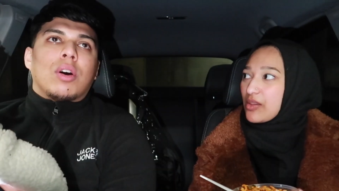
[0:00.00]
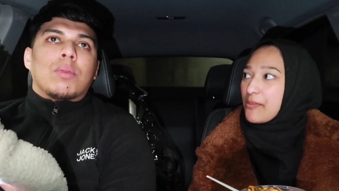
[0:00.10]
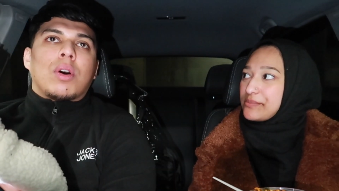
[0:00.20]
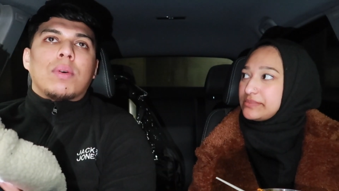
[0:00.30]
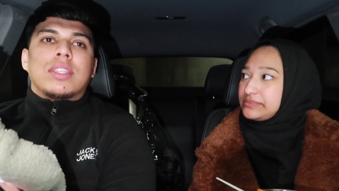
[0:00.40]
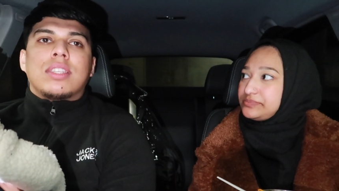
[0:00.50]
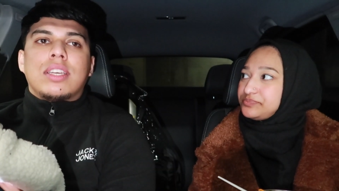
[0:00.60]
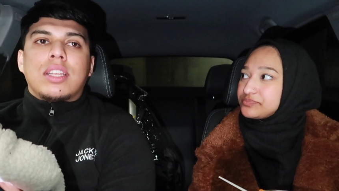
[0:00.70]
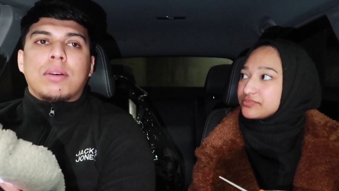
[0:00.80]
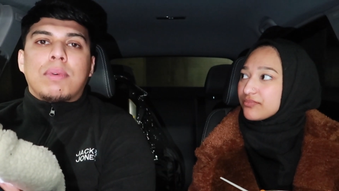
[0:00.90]
Speaker 1: know, go and
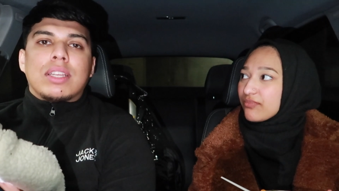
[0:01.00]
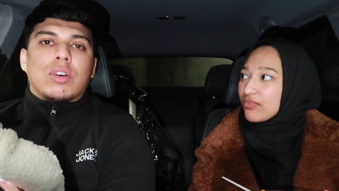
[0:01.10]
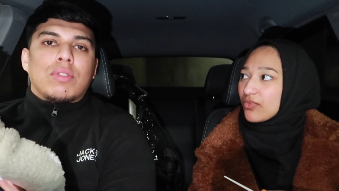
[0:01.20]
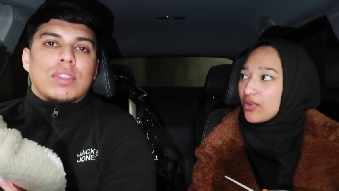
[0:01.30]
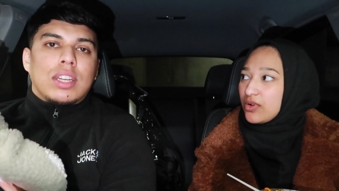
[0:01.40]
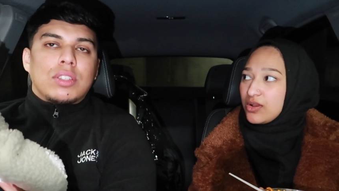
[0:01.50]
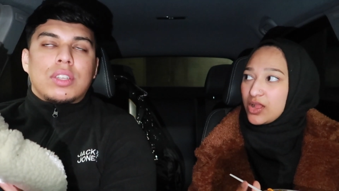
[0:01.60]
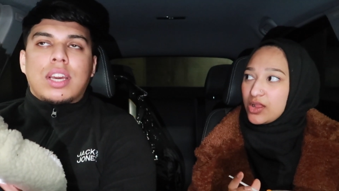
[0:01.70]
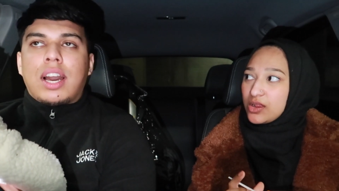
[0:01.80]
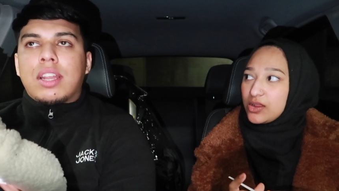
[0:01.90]
see them as often as
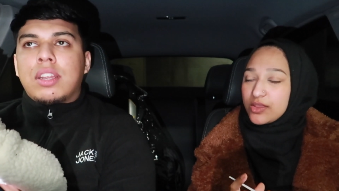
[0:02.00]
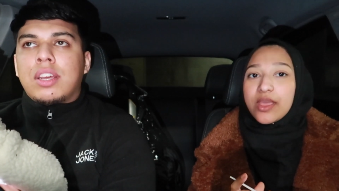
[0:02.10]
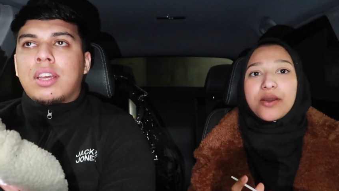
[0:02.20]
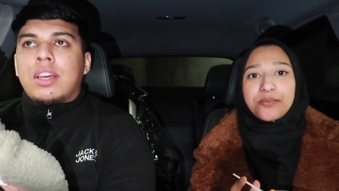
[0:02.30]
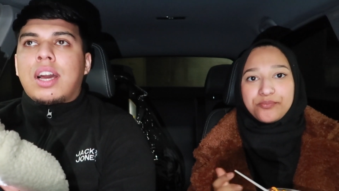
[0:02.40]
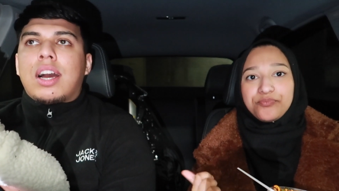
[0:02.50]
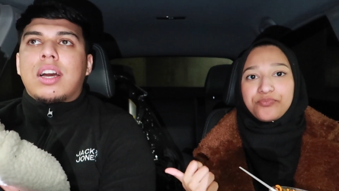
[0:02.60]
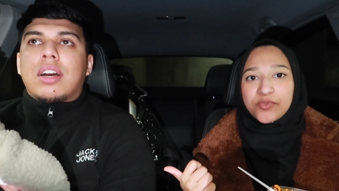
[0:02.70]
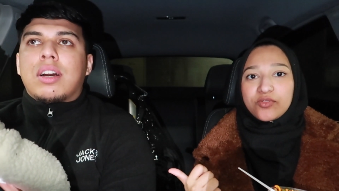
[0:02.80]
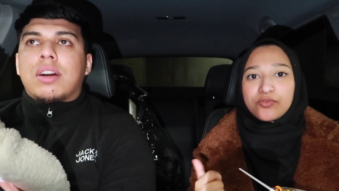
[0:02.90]
you can.
Speaker 2: Yeah.
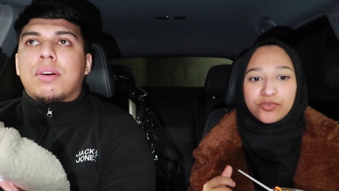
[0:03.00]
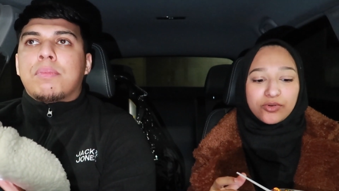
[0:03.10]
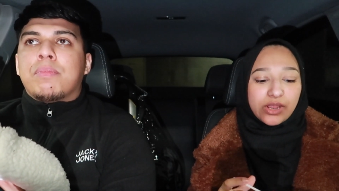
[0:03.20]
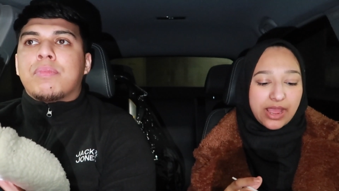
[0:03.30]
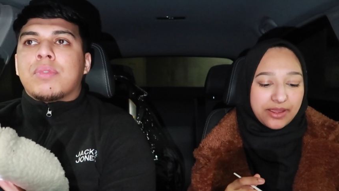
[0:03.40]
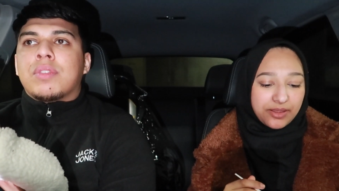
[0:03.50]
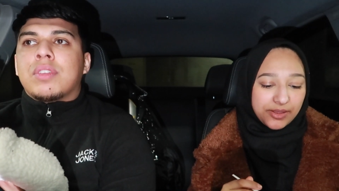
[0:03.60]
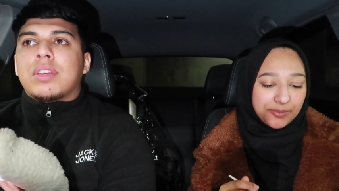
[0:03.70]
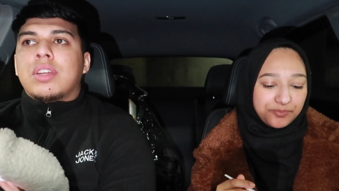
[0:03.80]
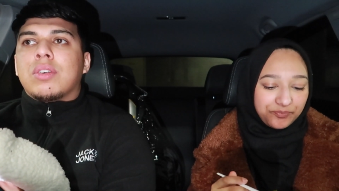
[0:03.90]
Um, okay,
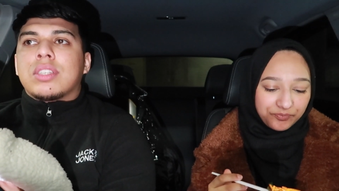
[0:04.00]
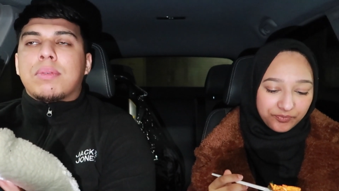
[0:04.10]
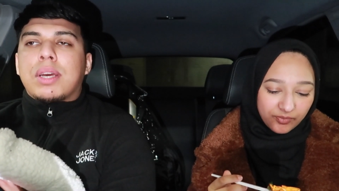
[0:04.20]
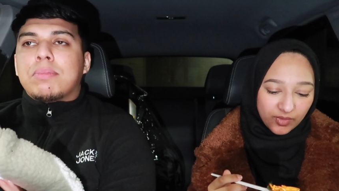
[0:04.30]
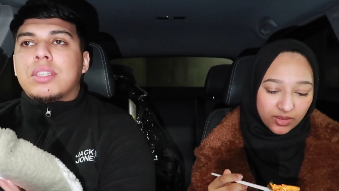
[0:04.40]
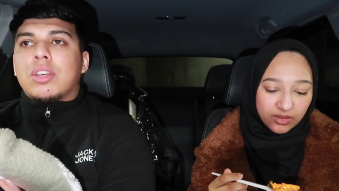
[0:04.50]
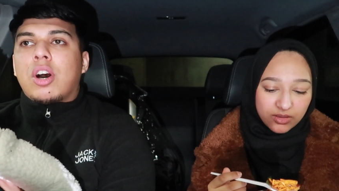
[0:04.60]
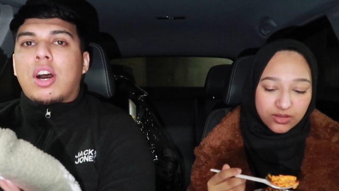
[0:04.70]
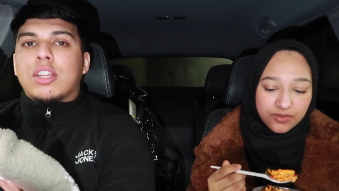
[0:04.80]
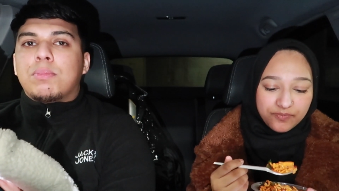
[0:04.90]
yeah.
Speaker 1: You know, sometimes it's hard